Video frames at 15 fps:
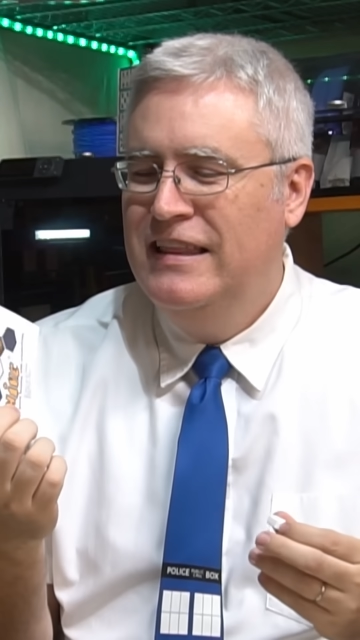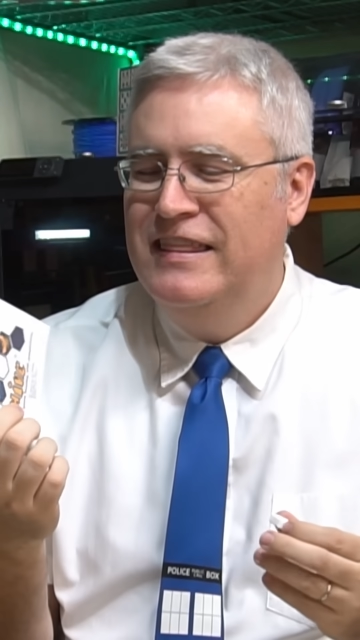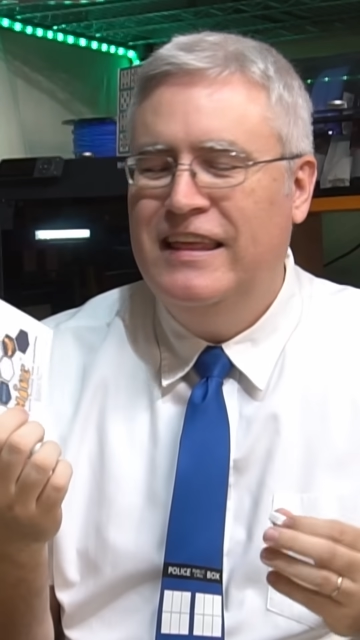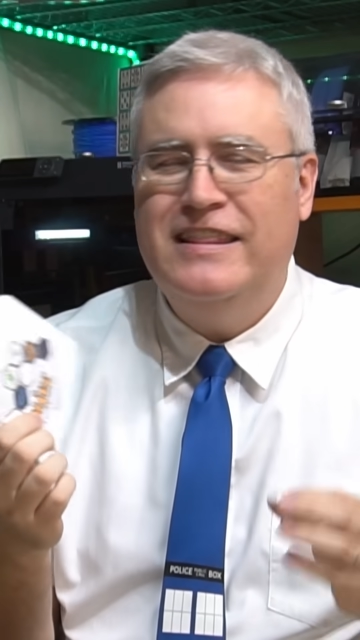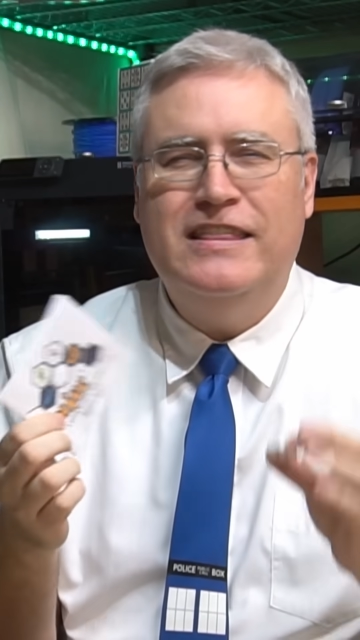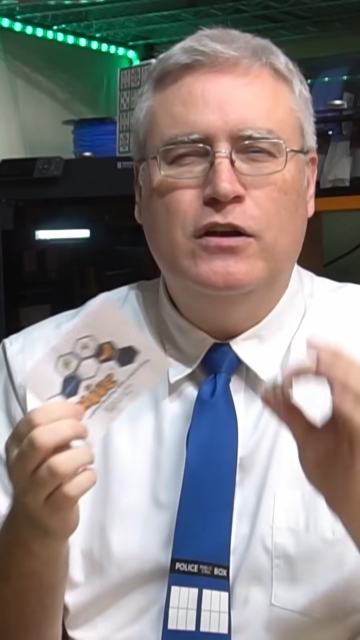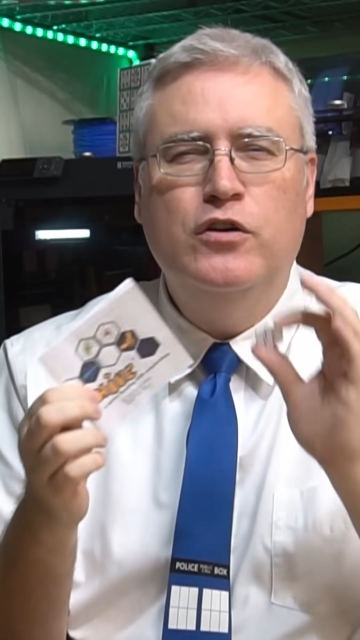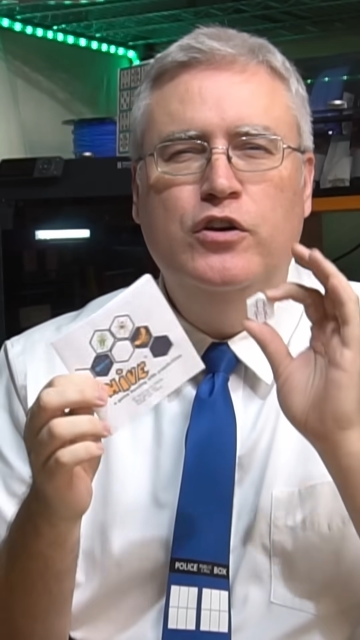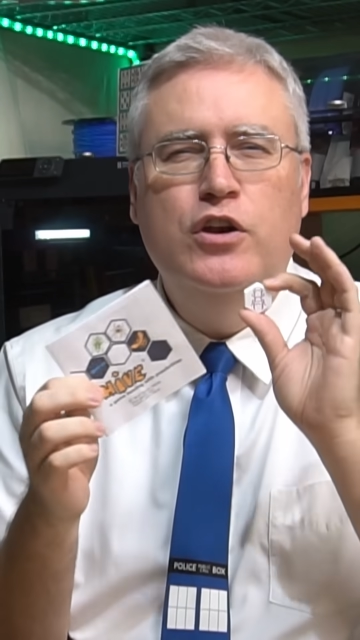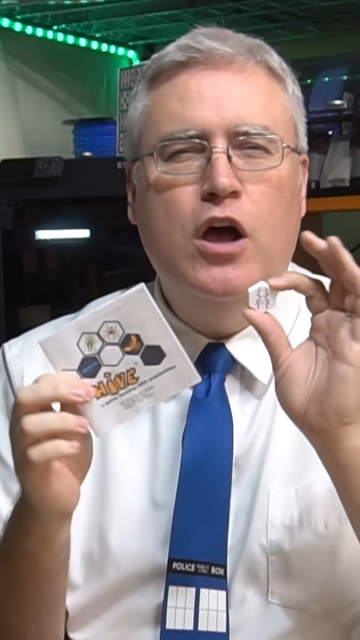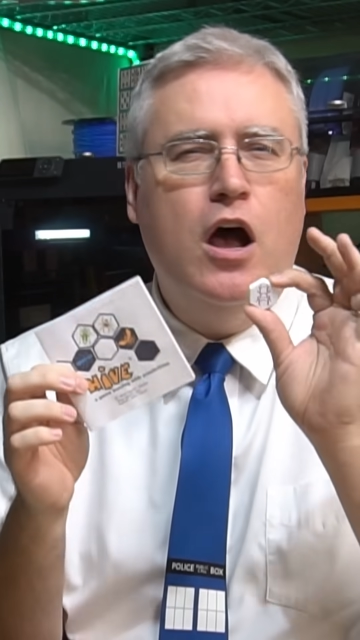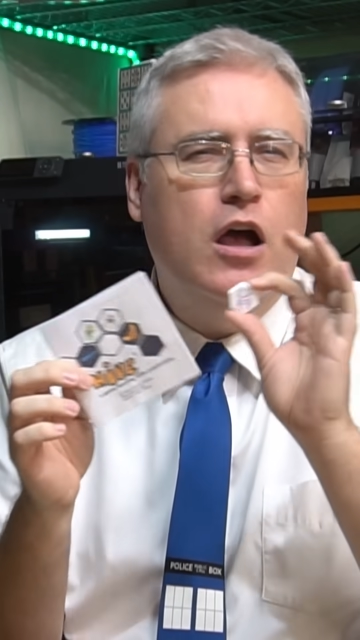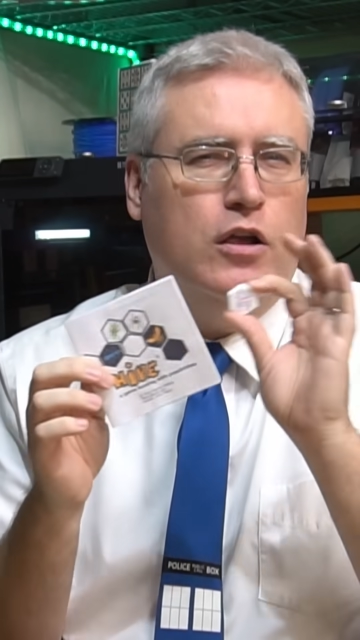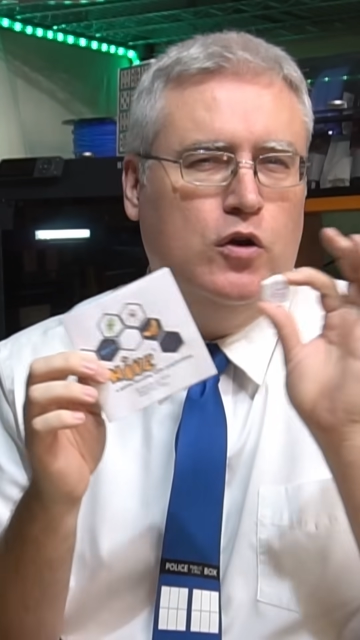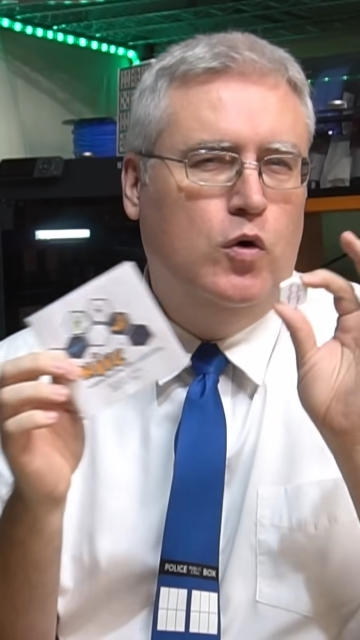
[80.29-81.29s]
that they're
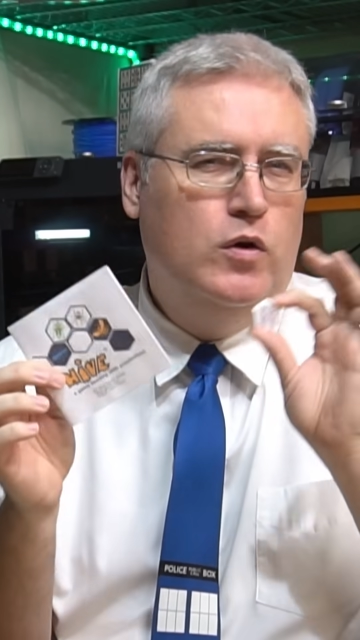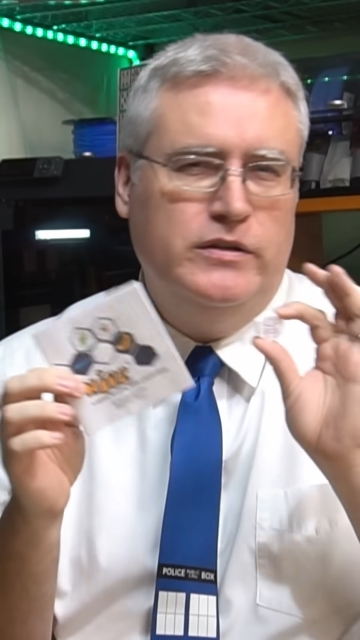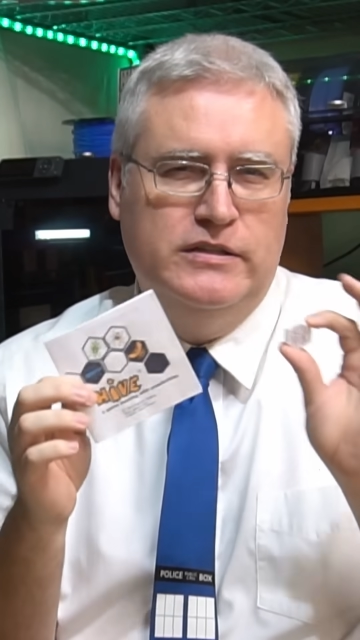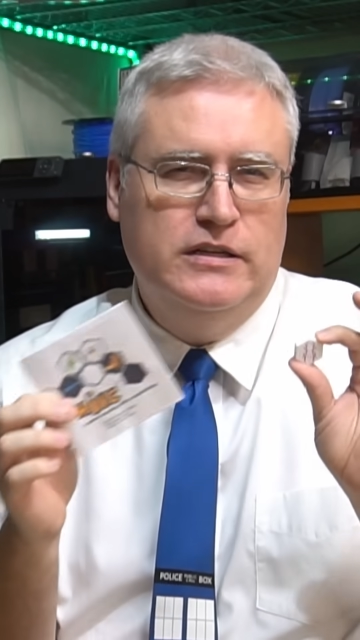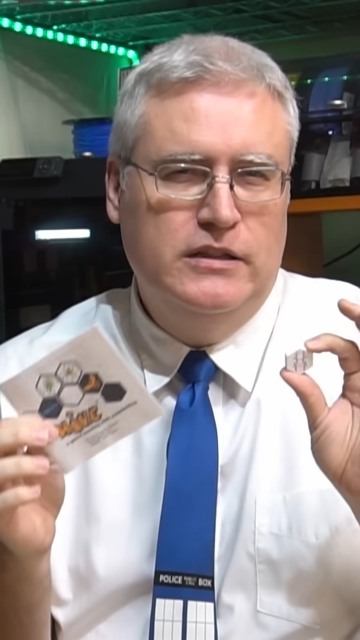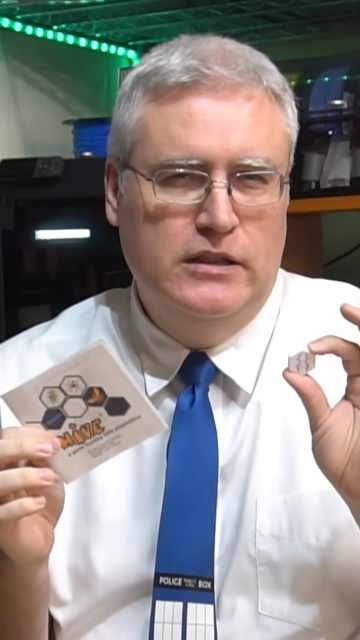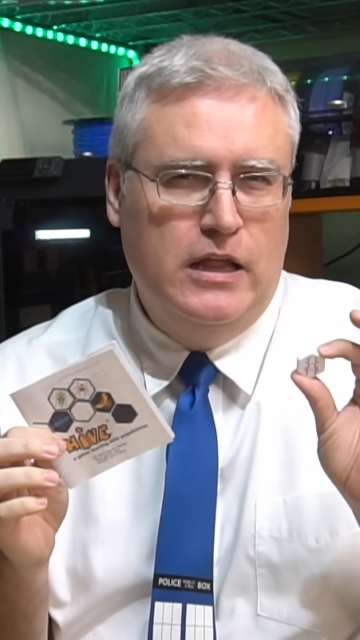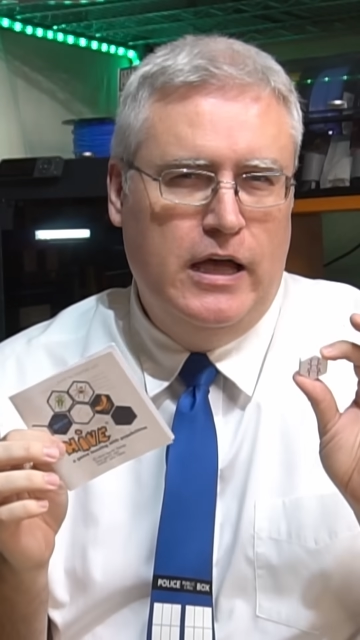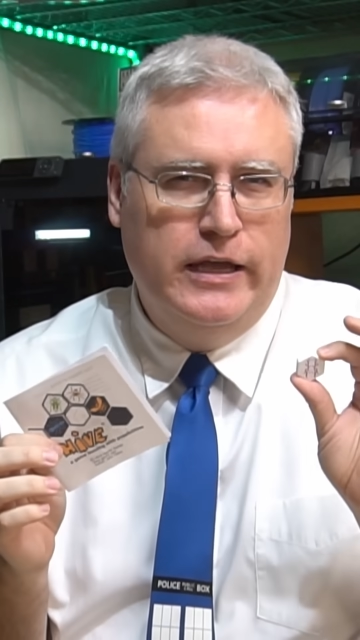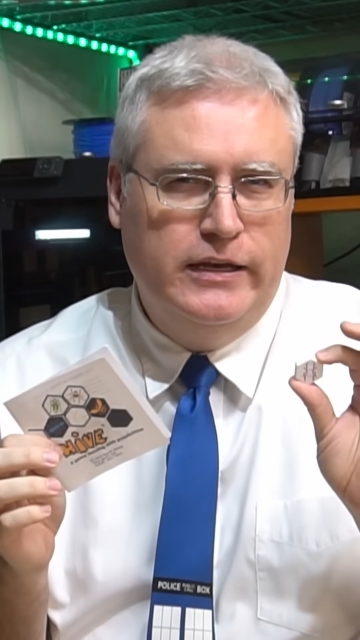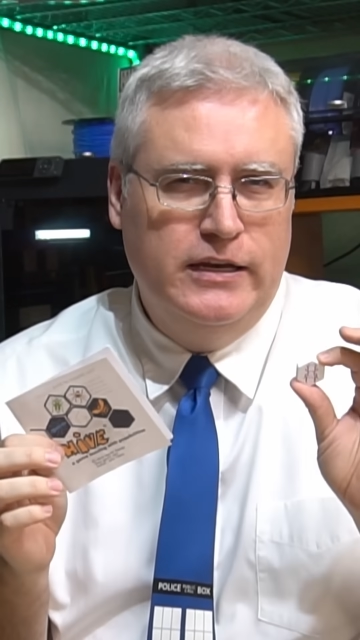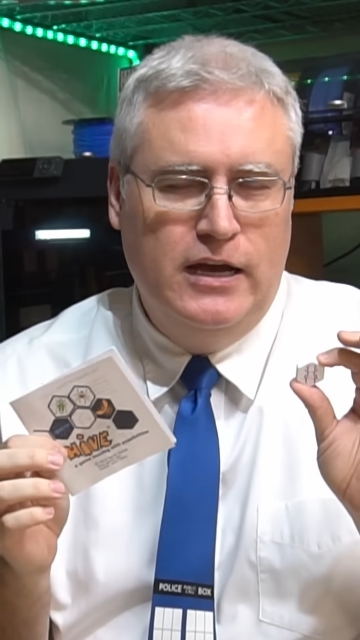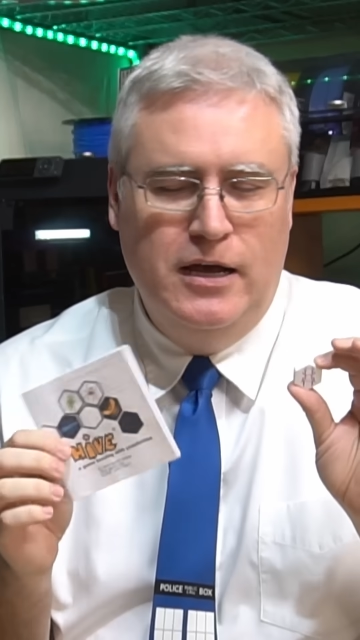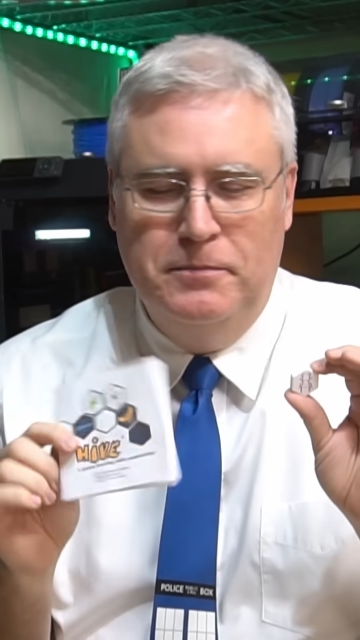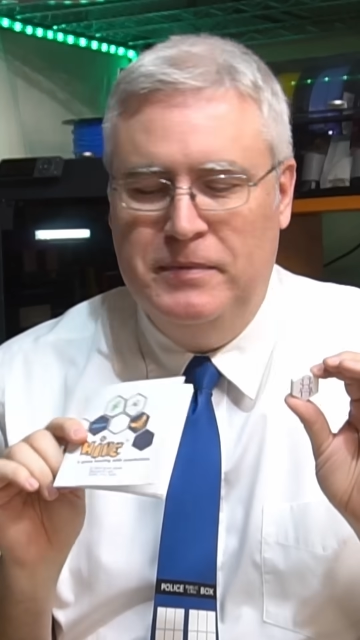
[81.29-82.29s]
not going to
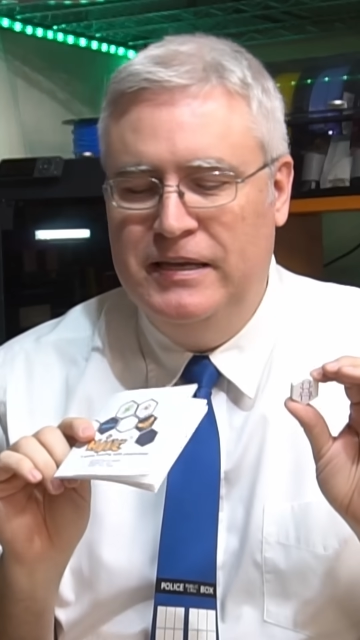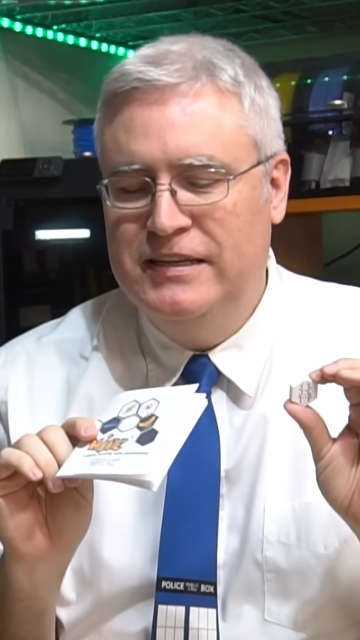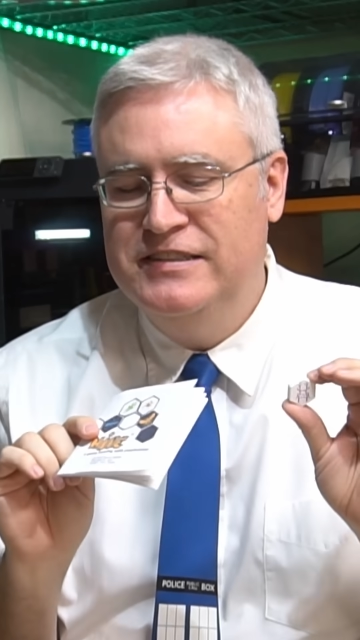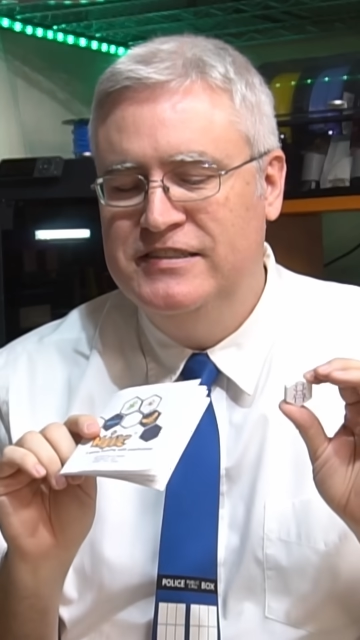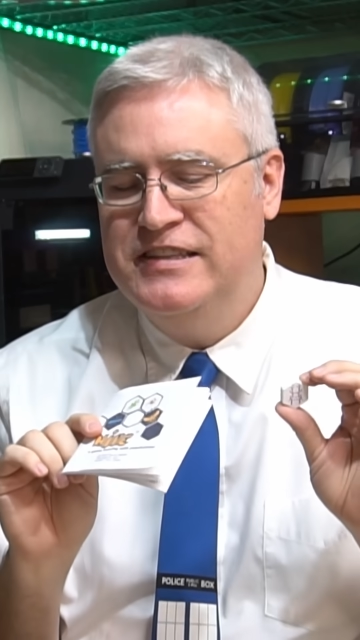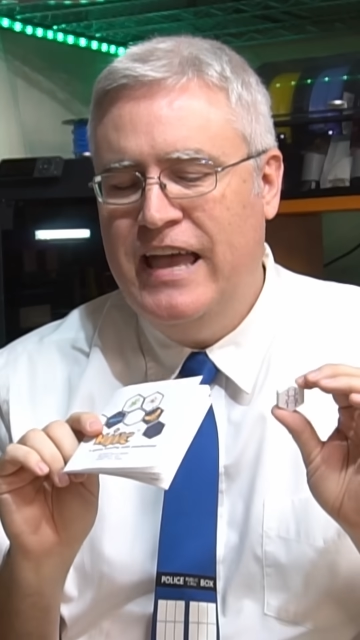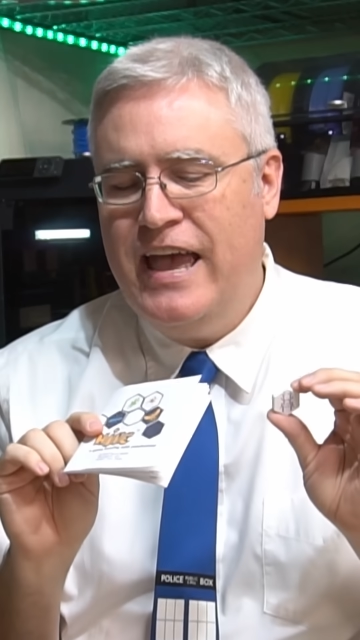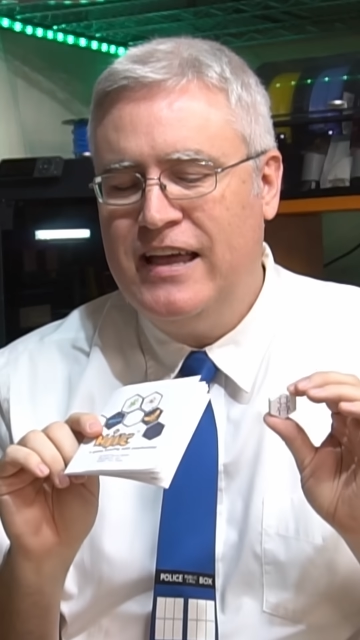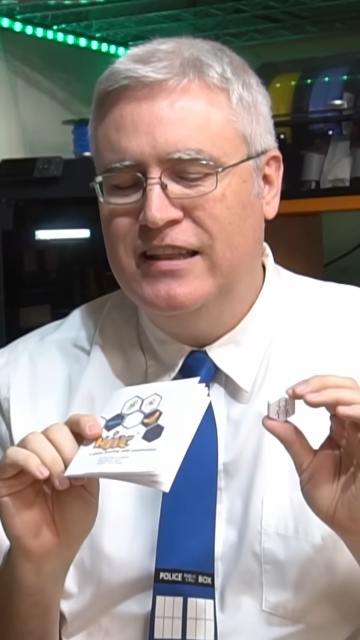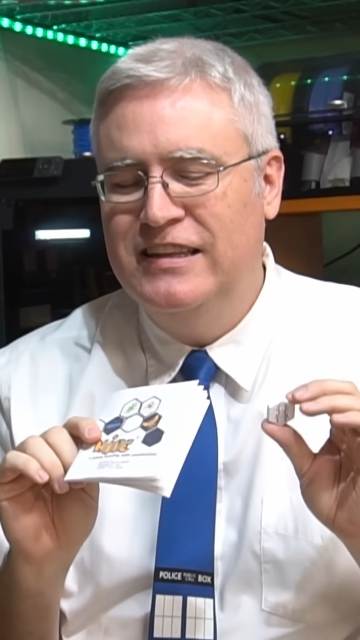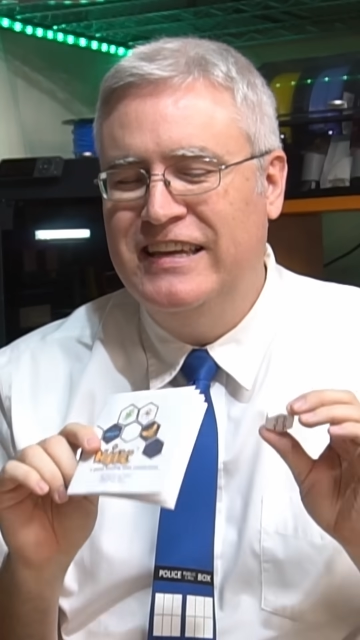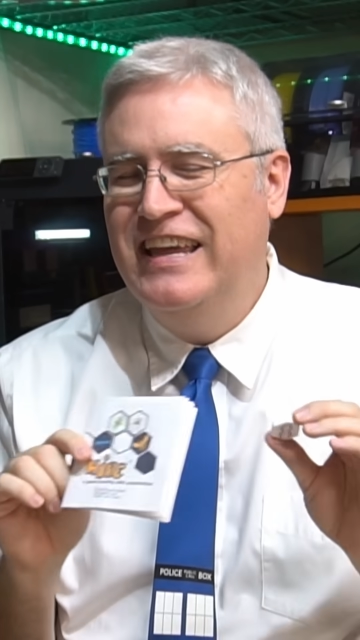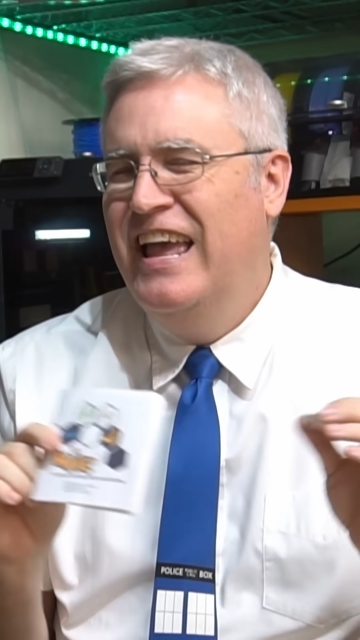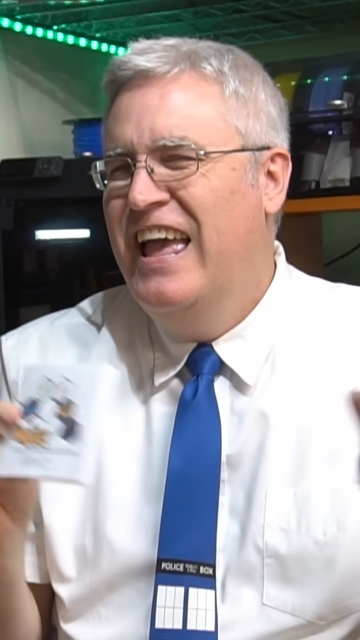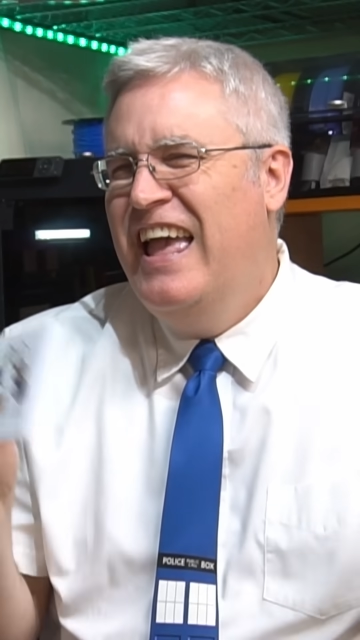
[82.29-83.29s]
line up
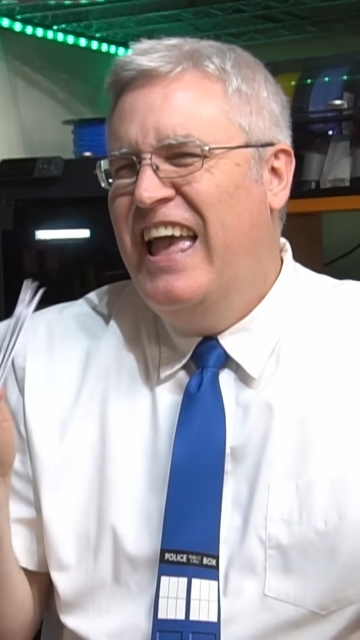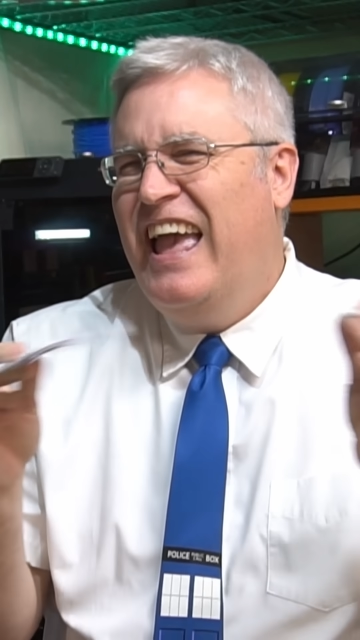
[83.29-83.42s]
exactly.